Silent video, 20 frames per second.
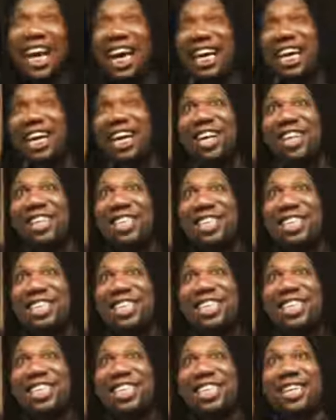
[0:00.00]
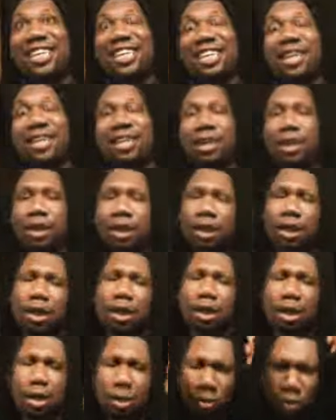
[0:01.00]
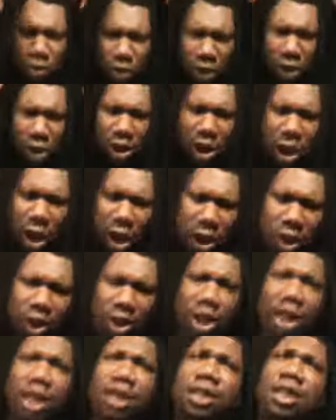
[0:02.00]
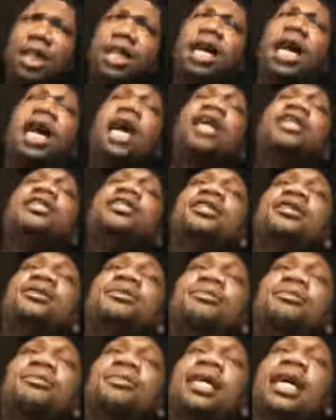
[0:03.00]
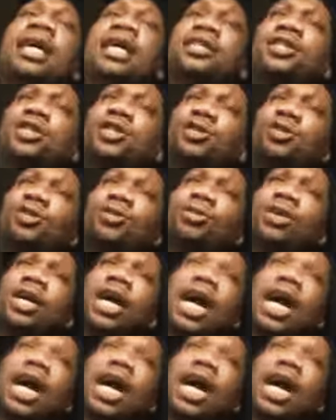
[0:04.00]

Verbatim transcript: and culture. Yeah your culture as a condom as you